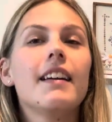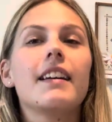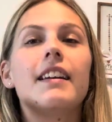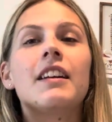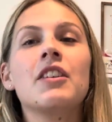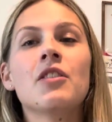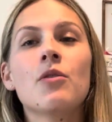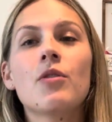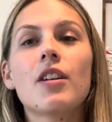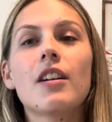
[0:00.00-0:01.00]

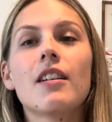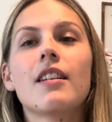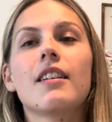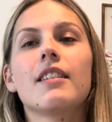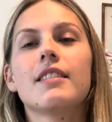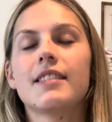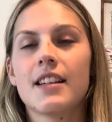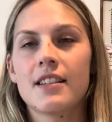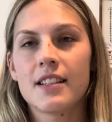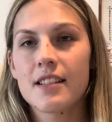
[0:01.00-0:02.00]
Ignore
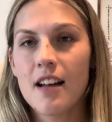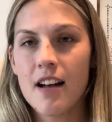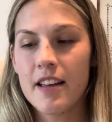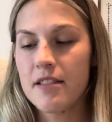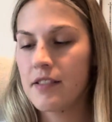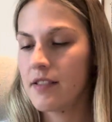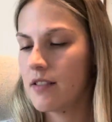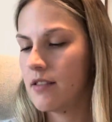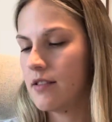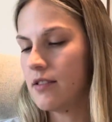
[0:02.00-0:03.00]
Santa's eyes.
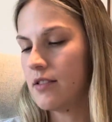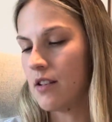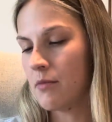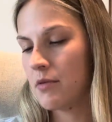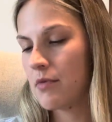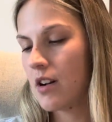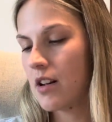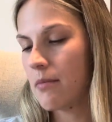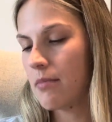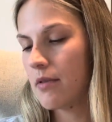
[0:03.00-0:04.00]
Someone brought
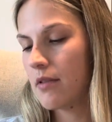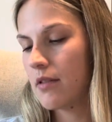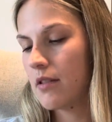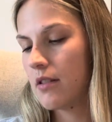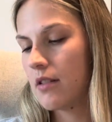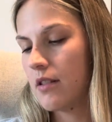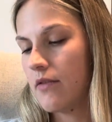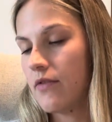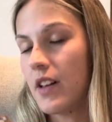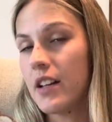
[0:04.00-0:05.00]
up
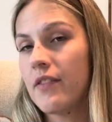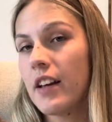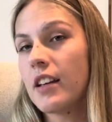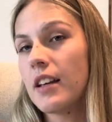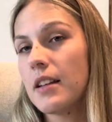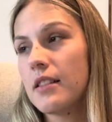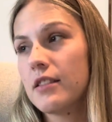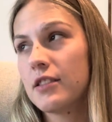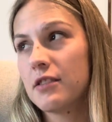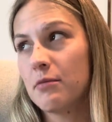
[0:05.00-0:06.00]
that if I get
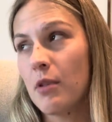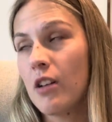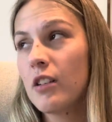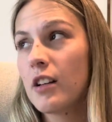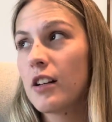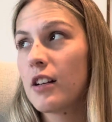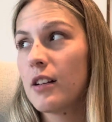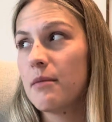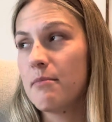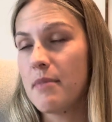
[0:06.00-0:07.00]
smaller
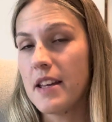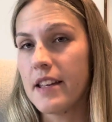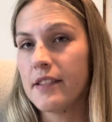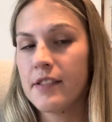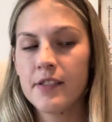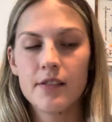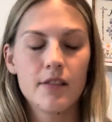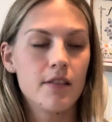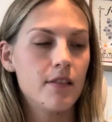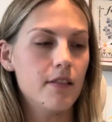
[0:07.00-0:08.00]
beads,
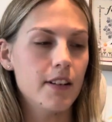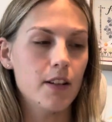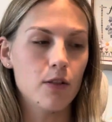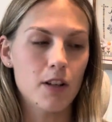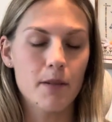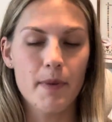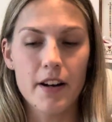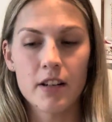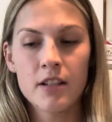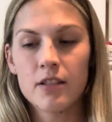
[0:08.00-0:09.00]
it'll look
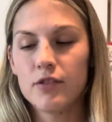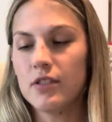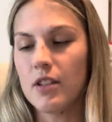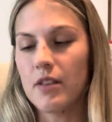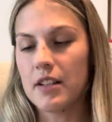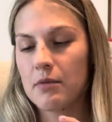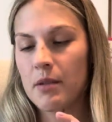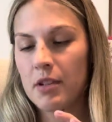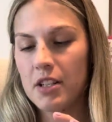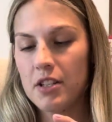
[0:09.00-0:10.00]
better. So that's what I'm
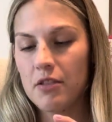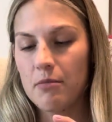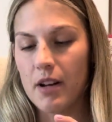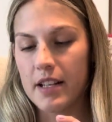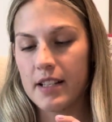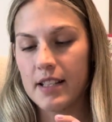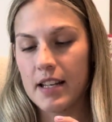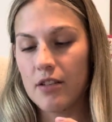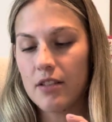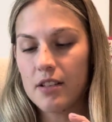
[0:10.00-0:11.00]
gonna do, but
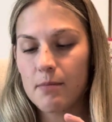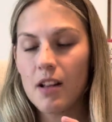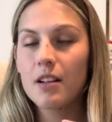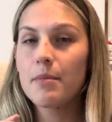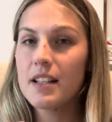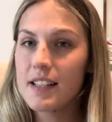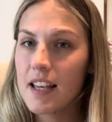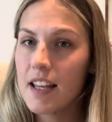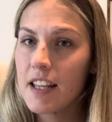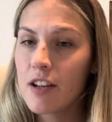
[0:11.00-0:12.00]
until the smaller beads
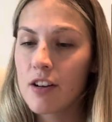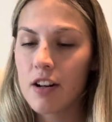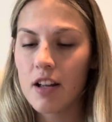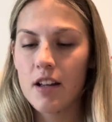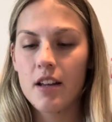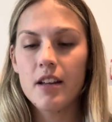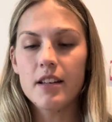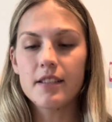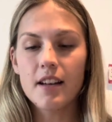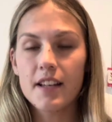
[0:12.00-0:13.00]
get here,
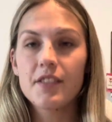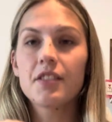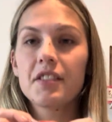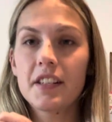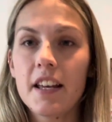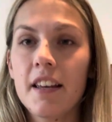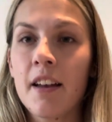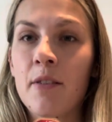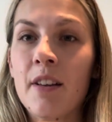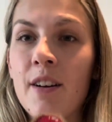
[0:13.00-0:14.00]
his eyes are staying
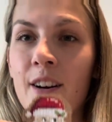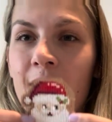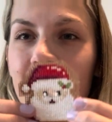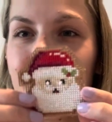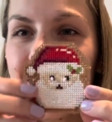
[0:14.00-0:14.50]
how they are.